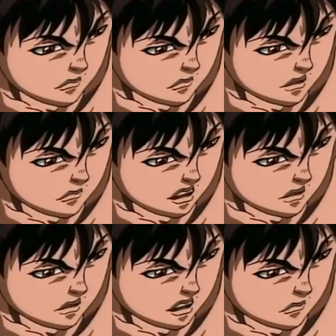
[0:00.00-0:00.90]
They call him
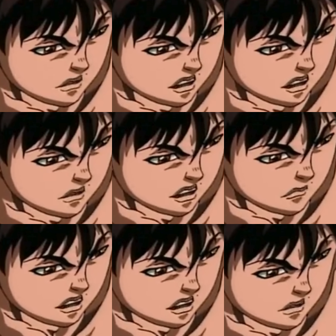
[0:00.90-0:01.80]
the King because he's
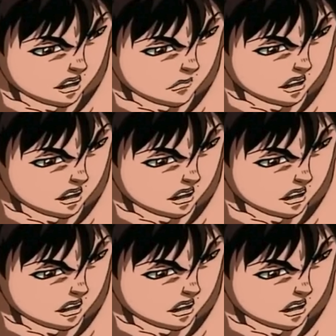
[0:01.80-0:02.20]
the best in the